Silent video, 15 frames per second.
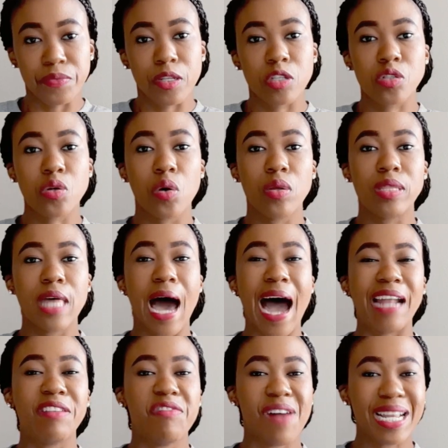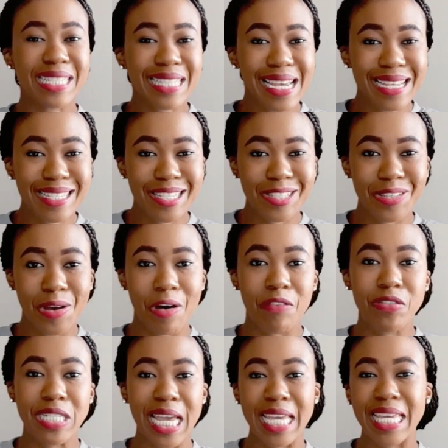So the advantages
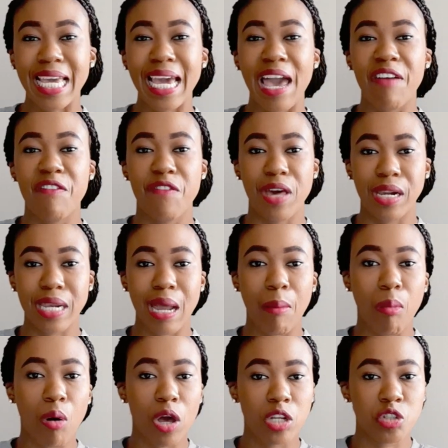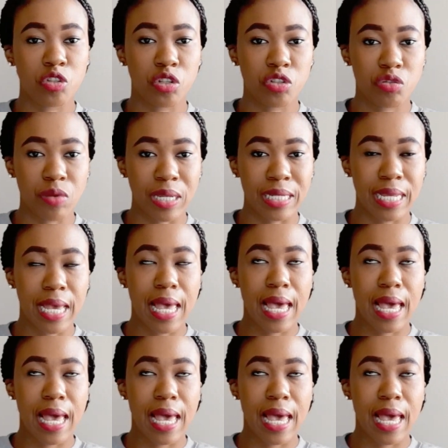of taking a variable interest rate